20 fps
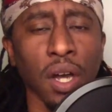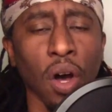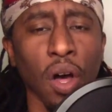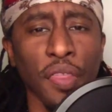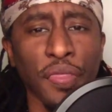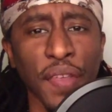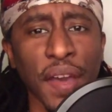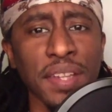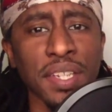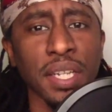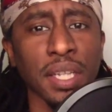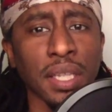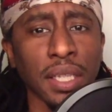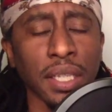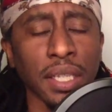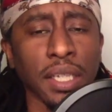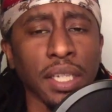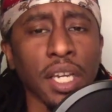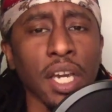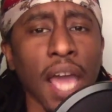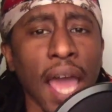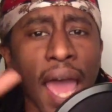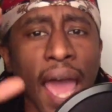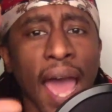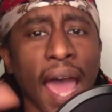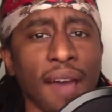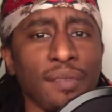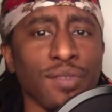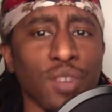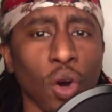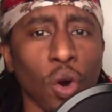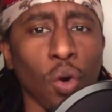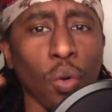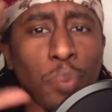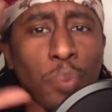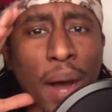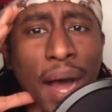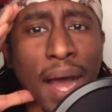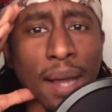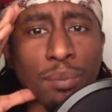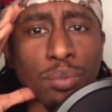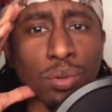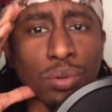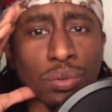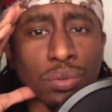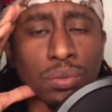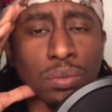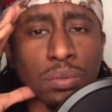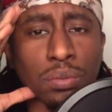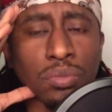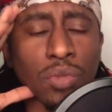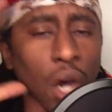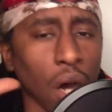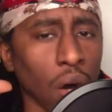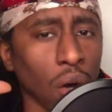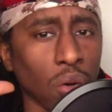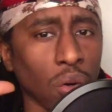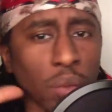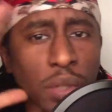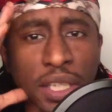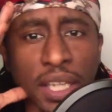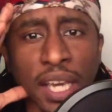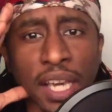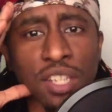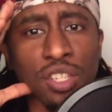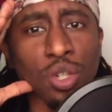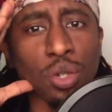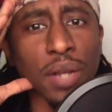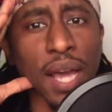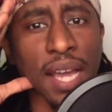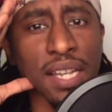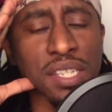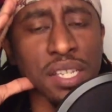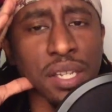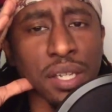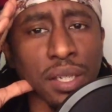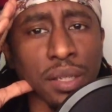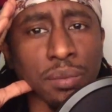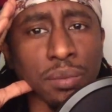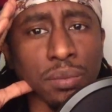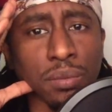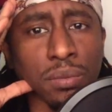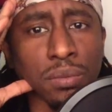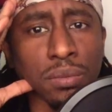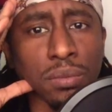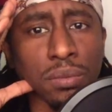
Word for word: authentically have no Bible. No, we can't do that to them.